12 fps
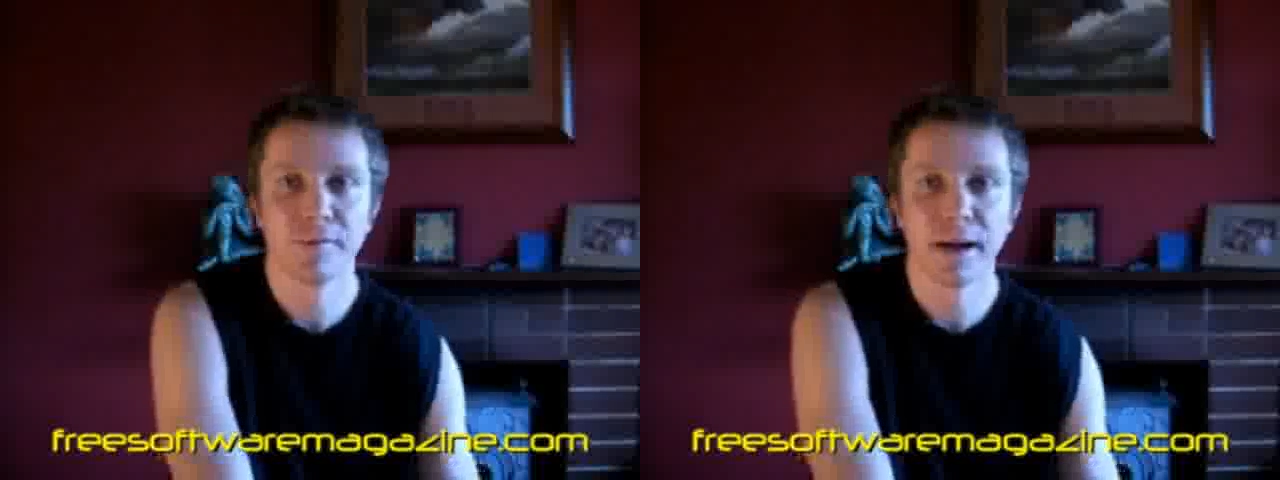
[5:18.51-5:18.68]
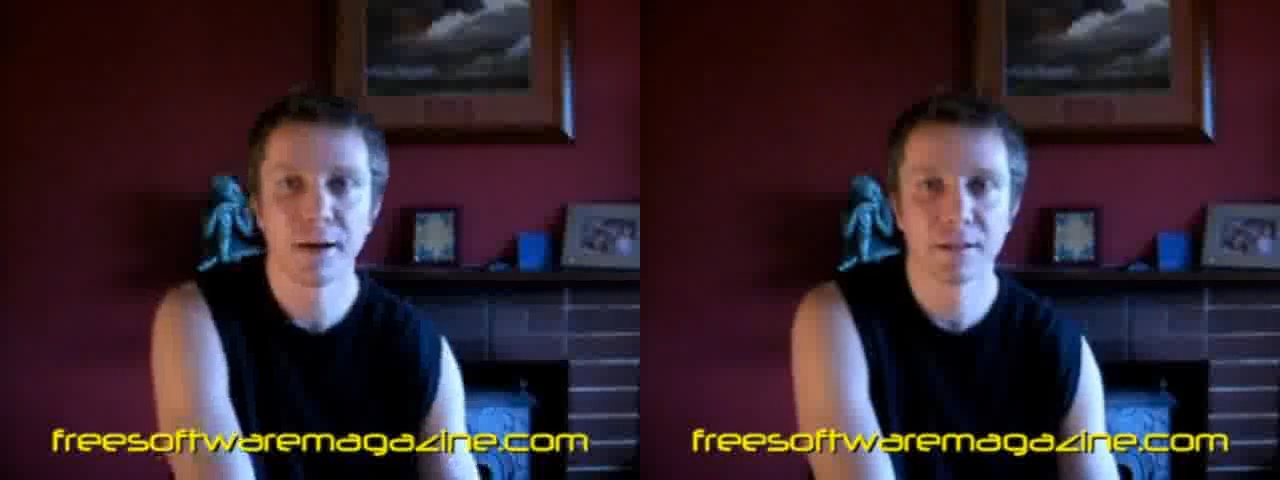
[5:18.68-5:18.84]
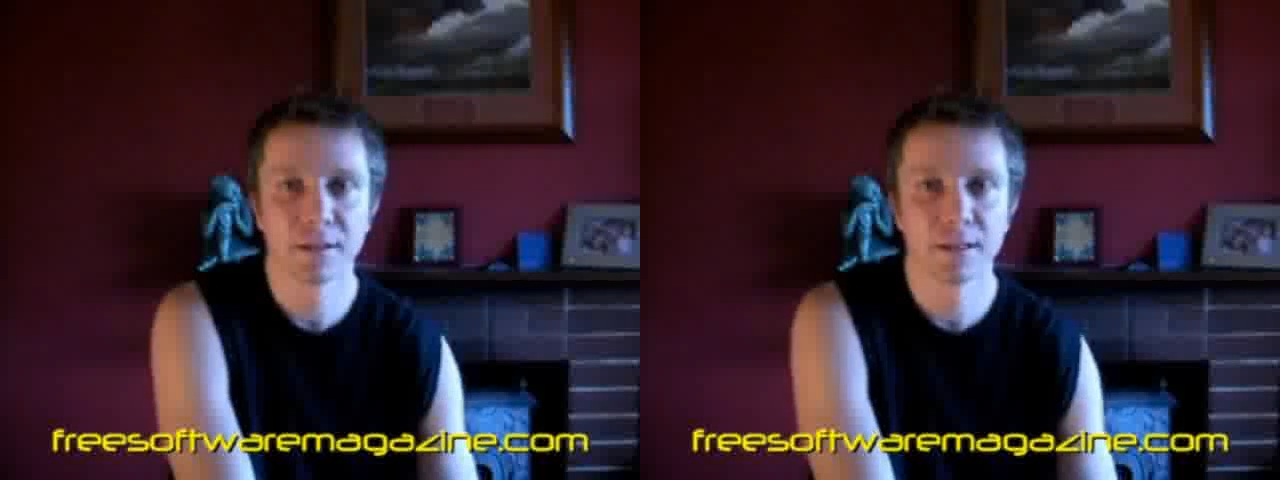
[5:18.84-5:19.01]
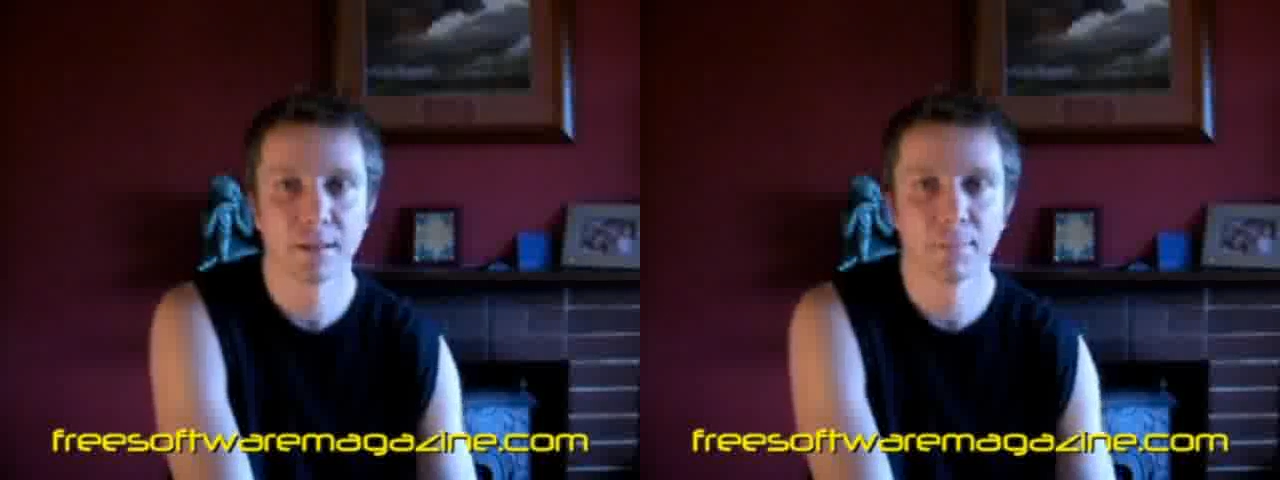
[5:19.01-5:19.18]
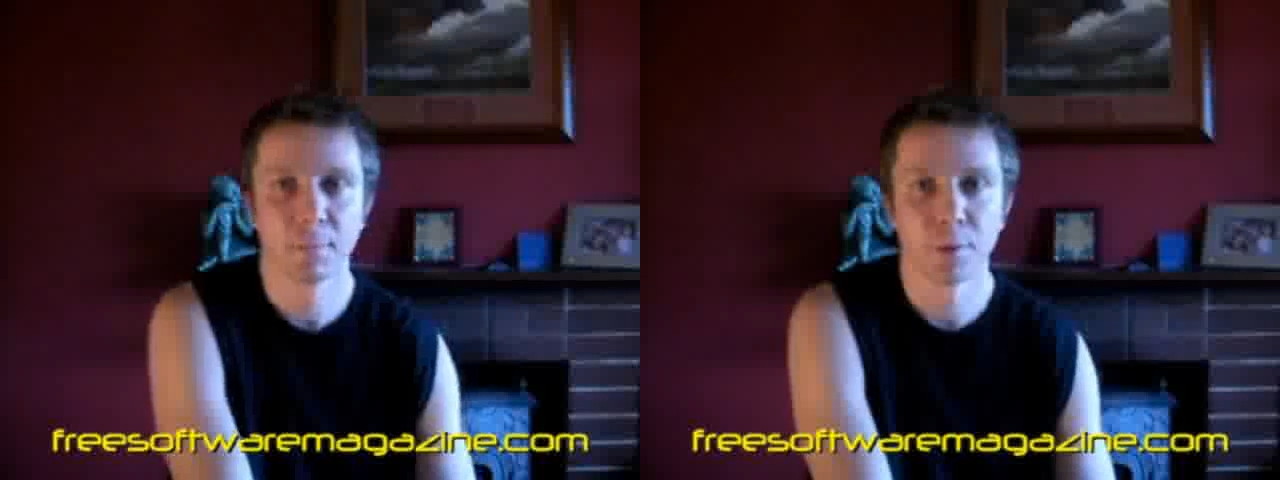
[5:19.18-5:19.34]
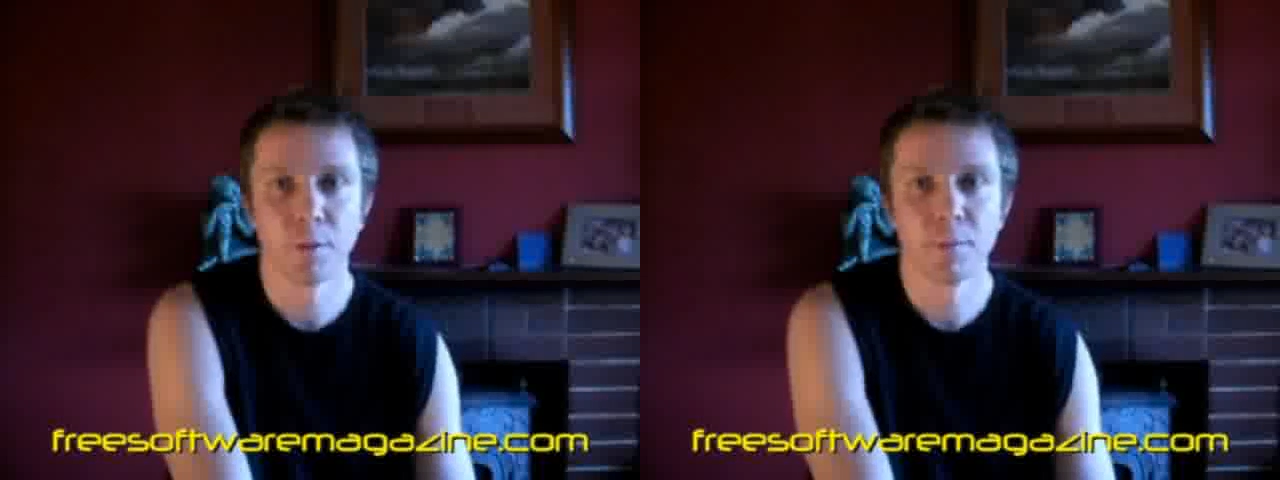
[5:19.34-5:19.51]
viruses
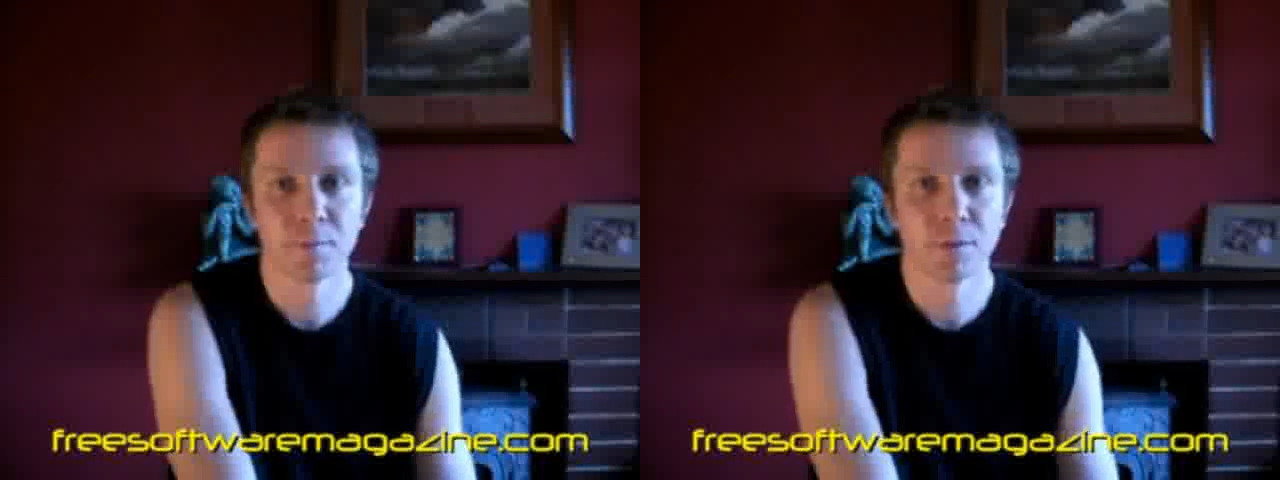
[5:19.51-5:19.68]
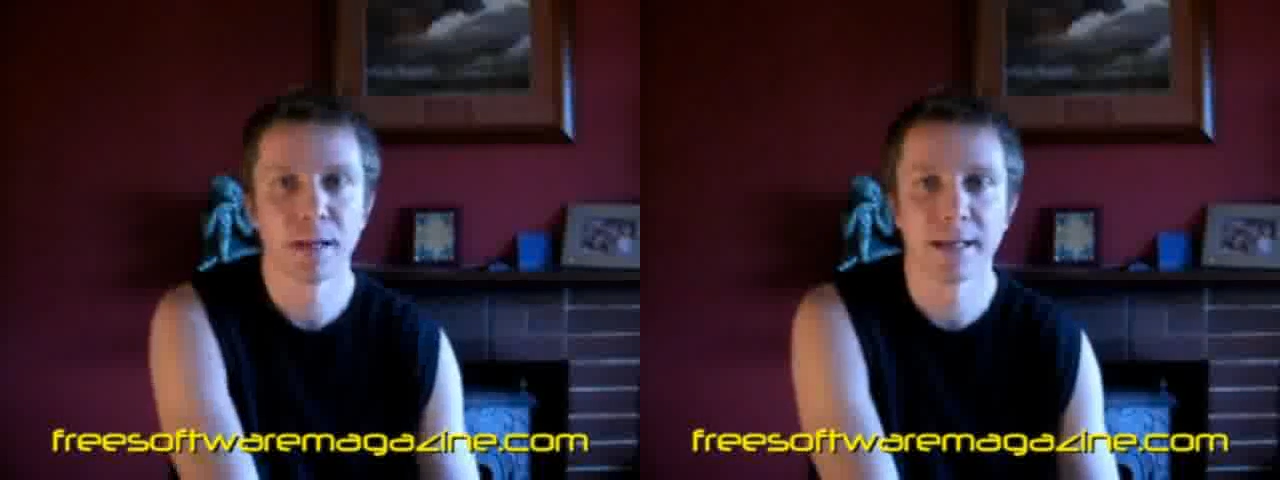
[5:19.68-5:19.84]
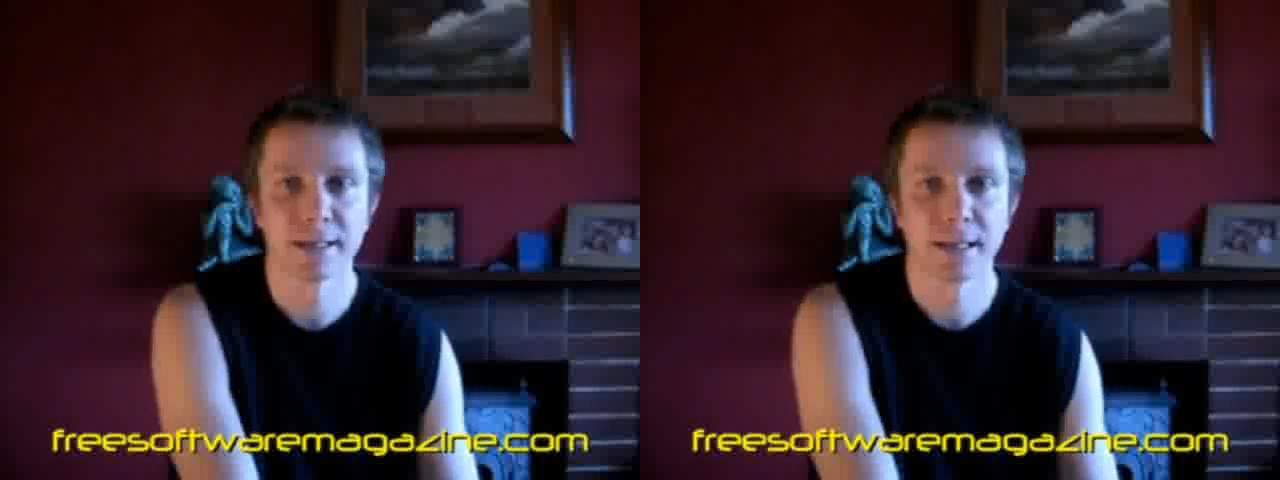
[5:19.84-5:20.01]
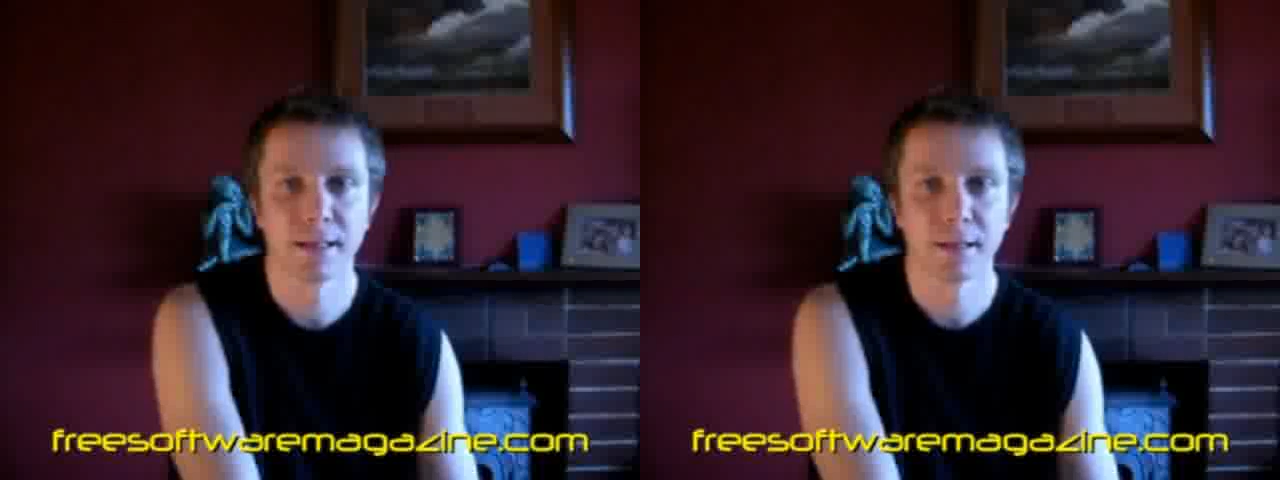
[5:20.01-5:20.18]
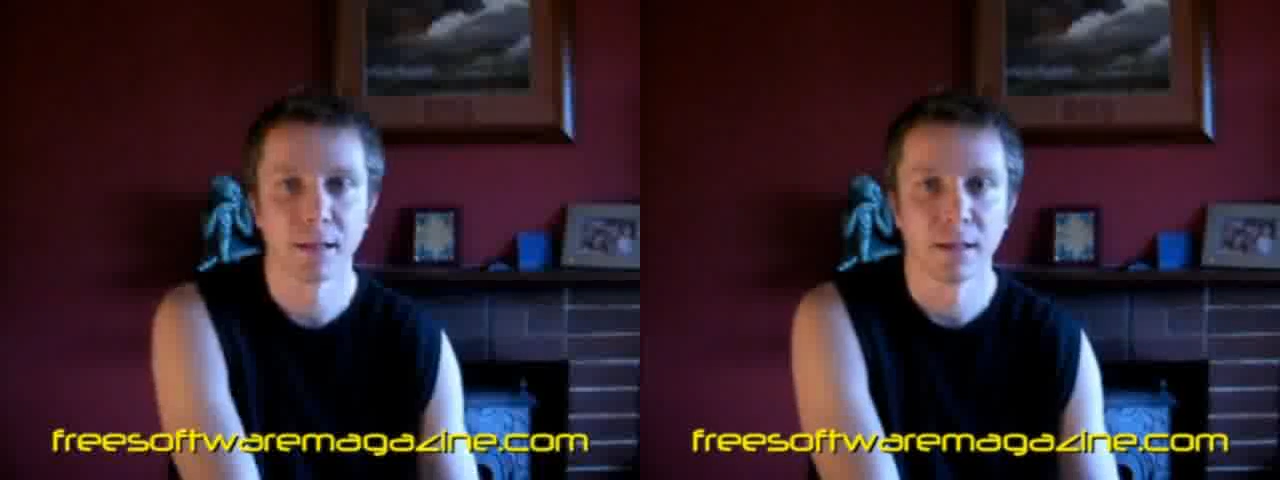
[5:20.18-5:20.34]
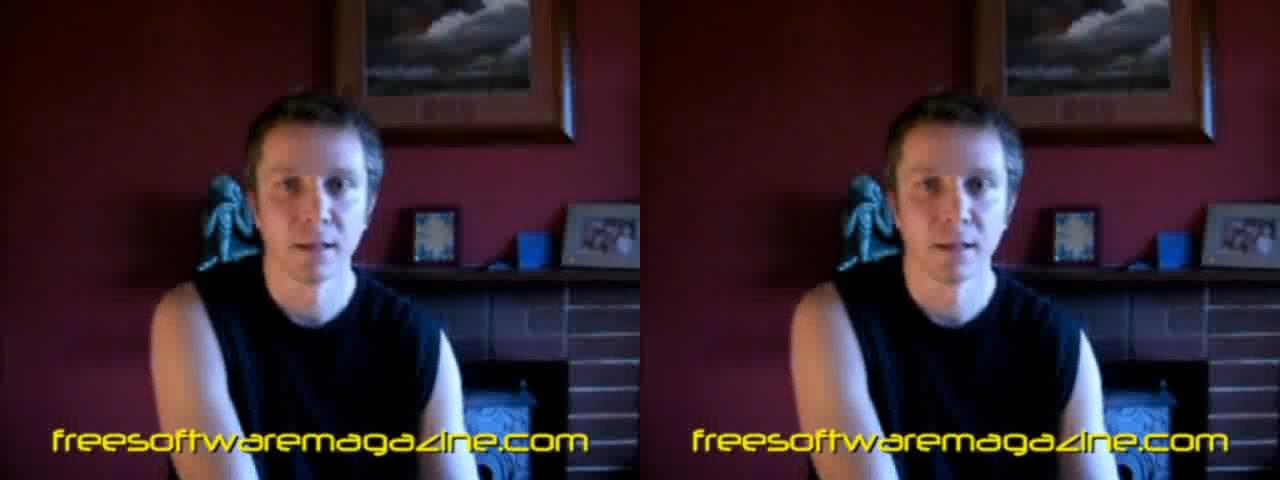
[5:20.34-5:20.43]
and problems we get in